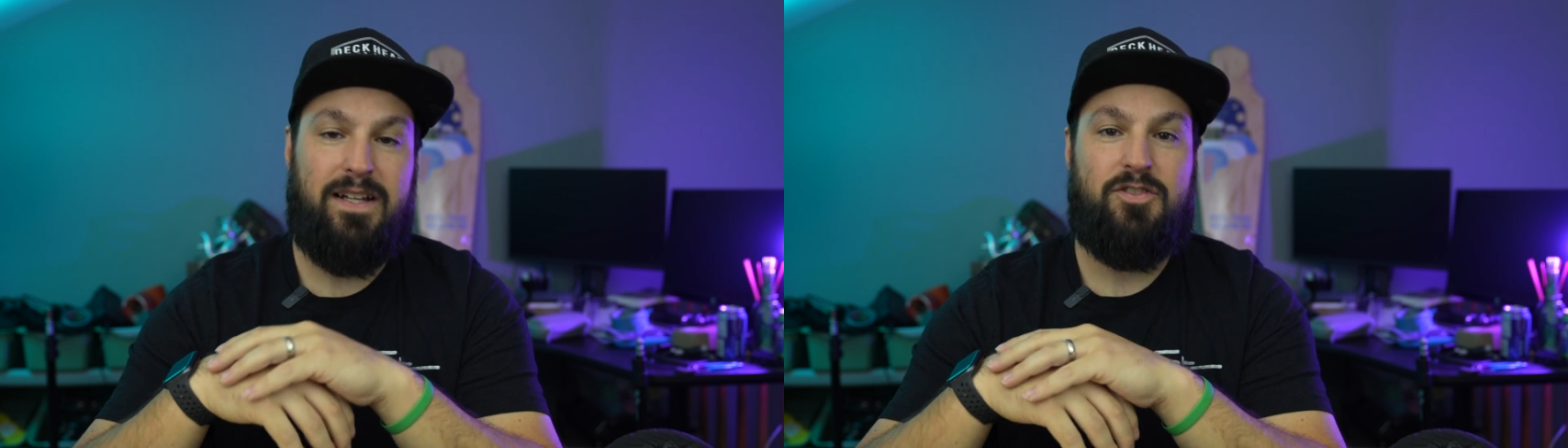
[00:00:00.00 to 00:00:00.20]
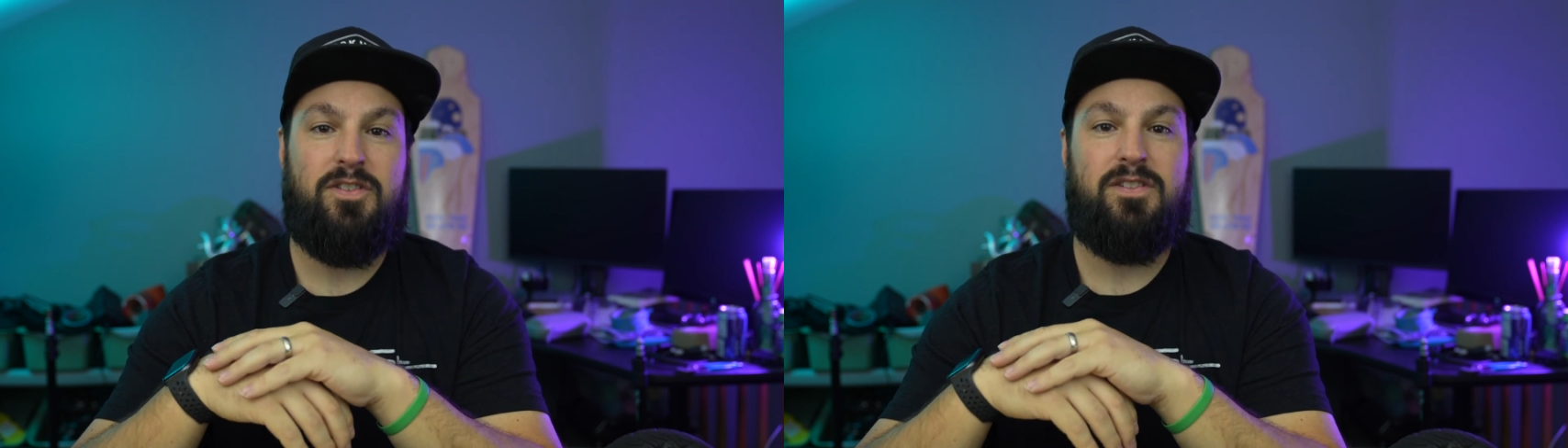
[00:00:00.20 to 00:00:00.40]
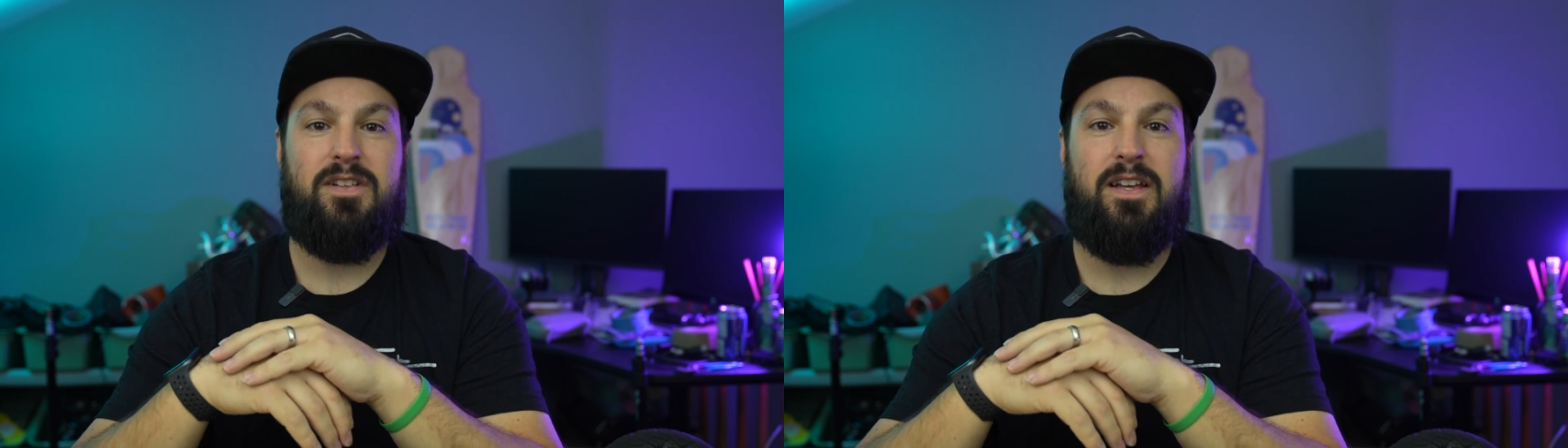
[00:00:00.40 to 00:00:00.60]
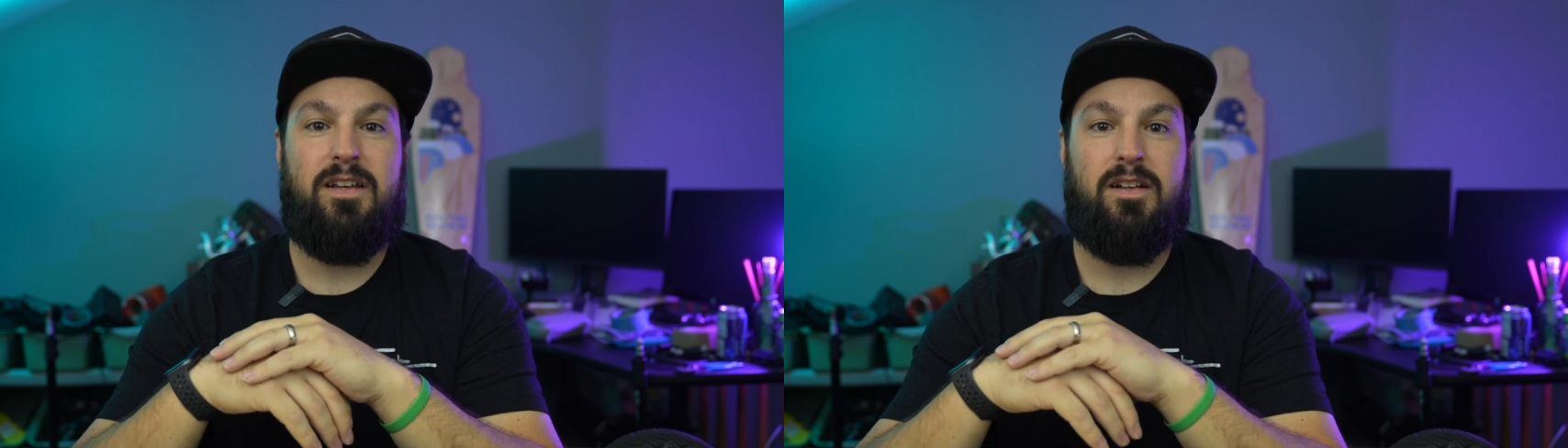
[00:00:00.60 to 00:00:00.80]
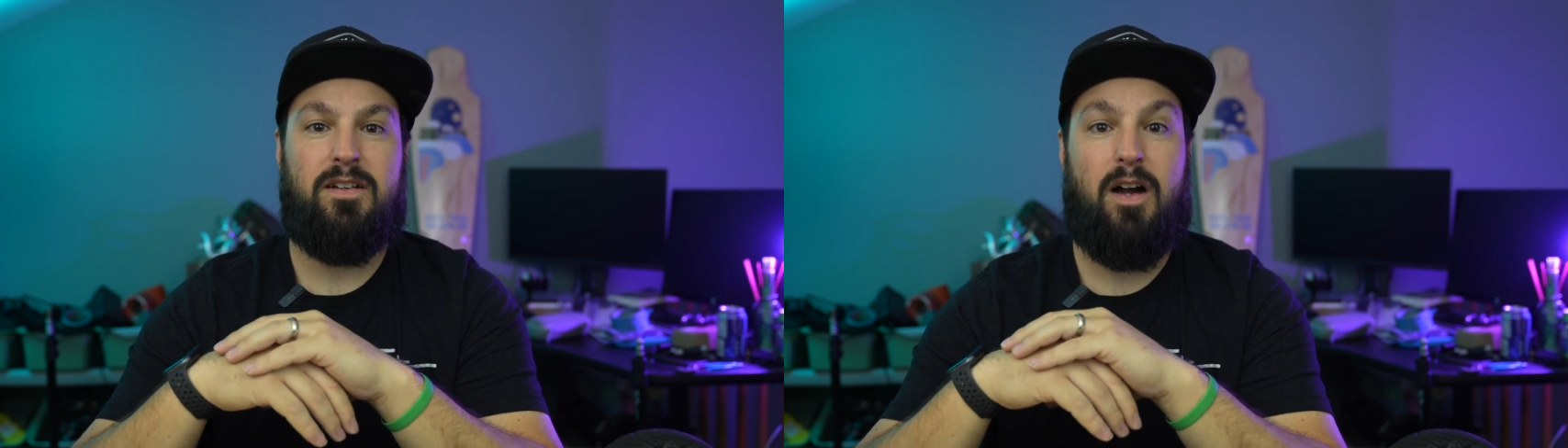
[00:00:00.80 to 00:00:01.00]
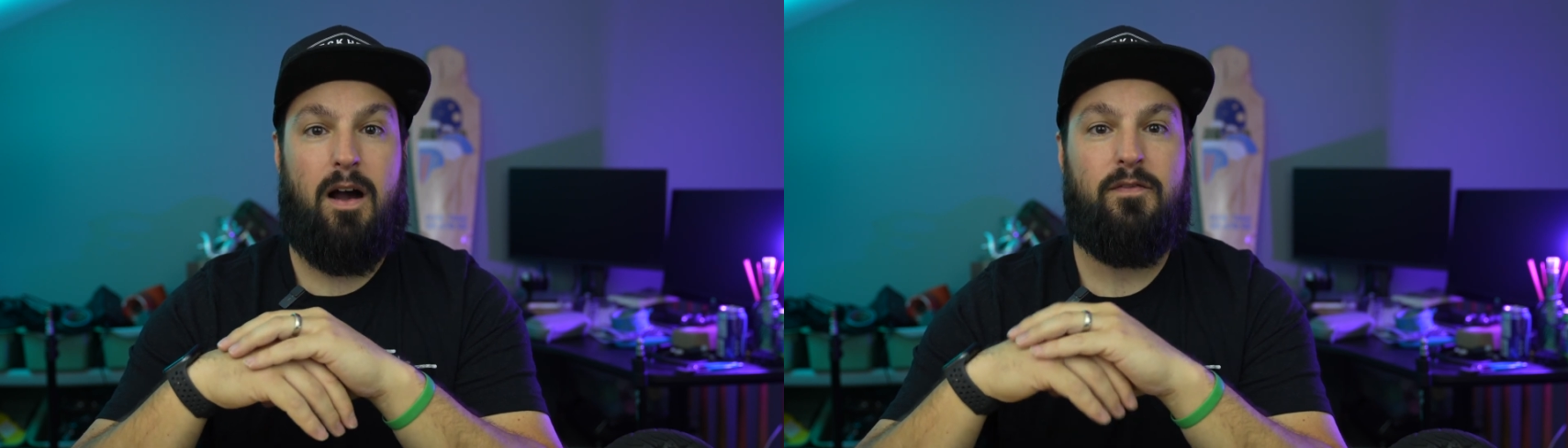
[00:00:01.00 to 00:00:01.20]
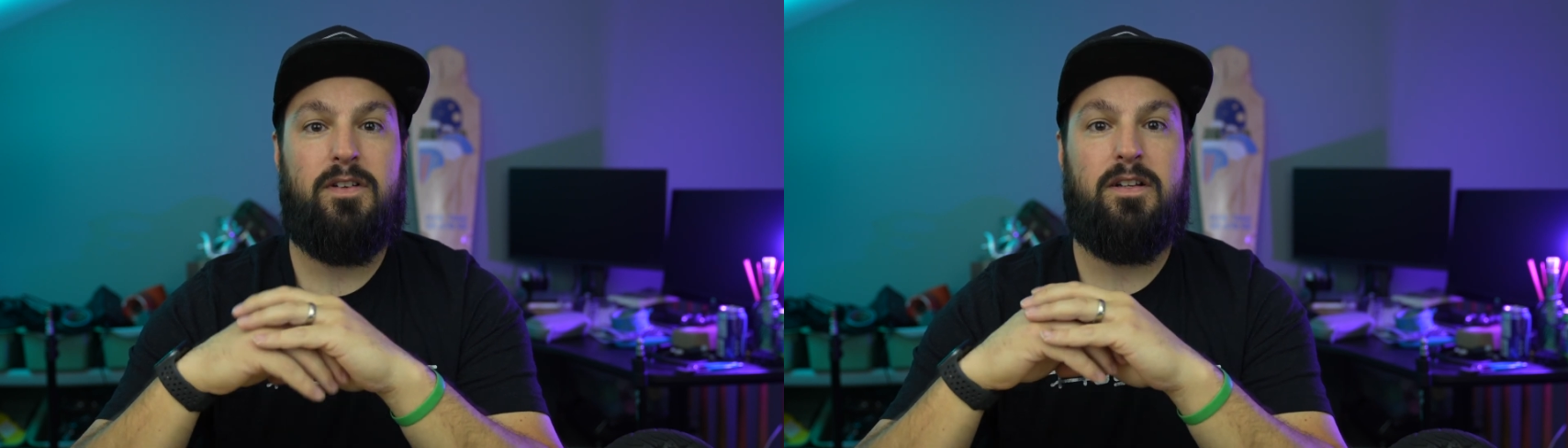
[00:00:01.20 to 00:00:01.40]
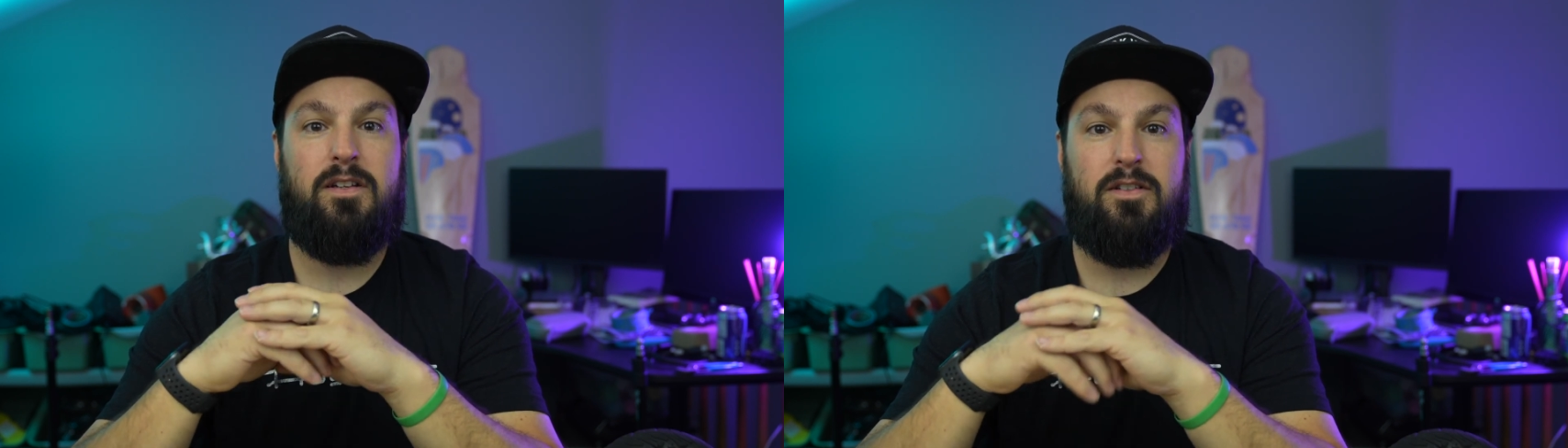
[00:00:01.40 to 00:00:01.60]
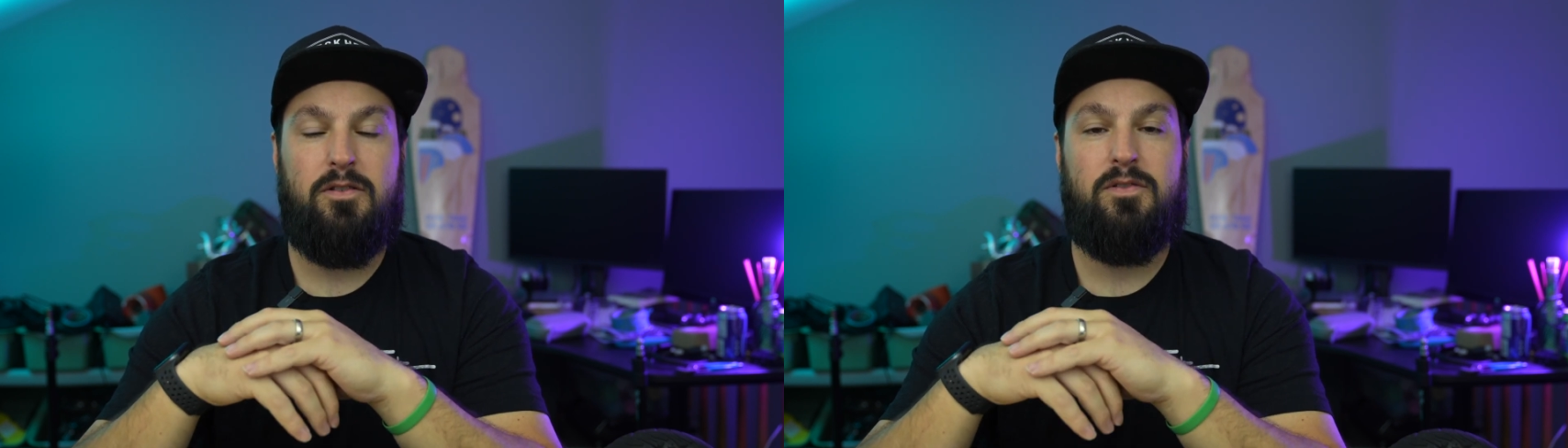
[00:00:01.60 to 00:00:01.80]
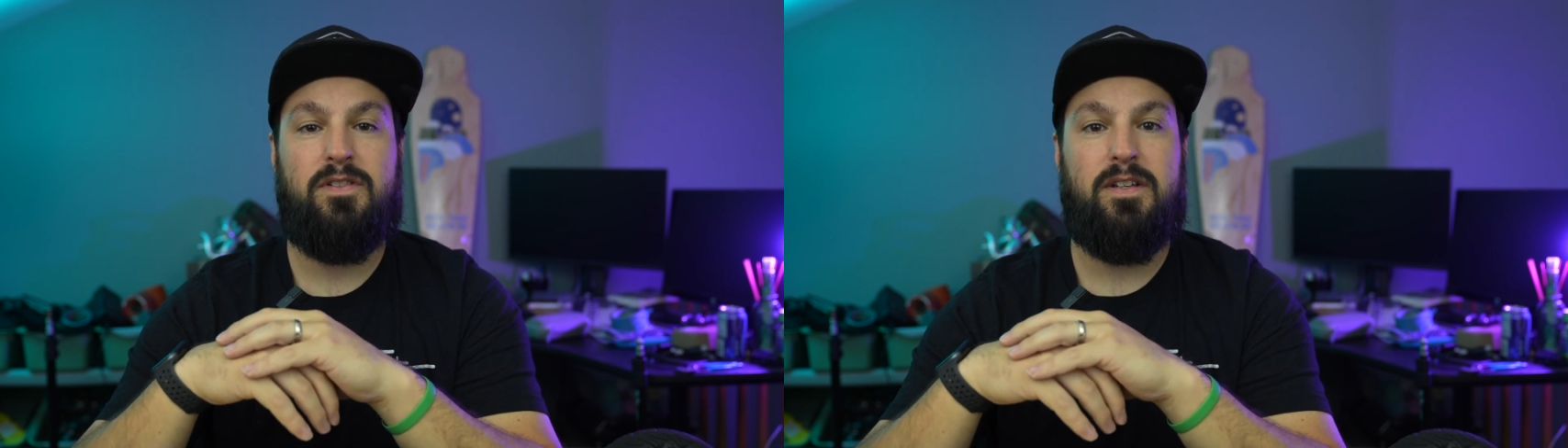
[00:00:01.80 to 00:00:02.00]
It's just a
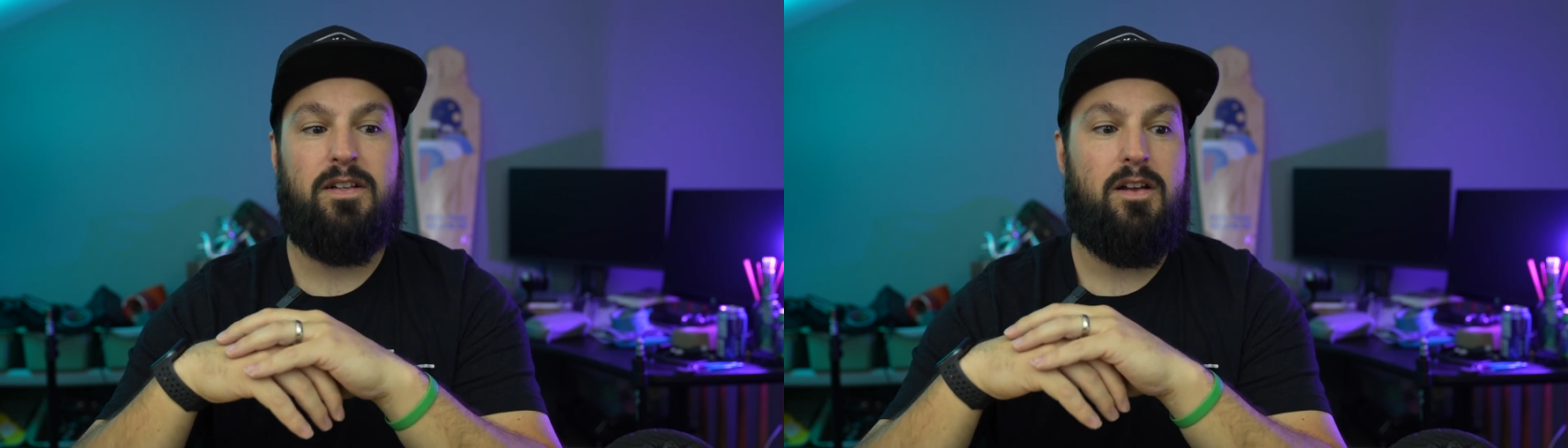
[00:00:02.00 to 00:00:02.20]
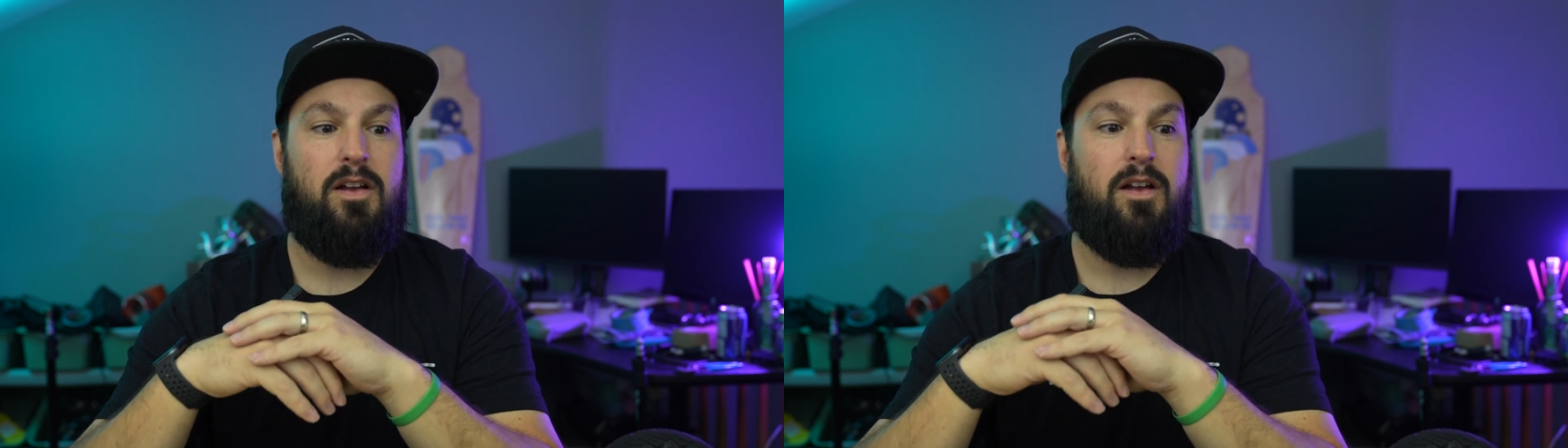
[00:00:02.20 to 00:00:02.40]
confident-inducing,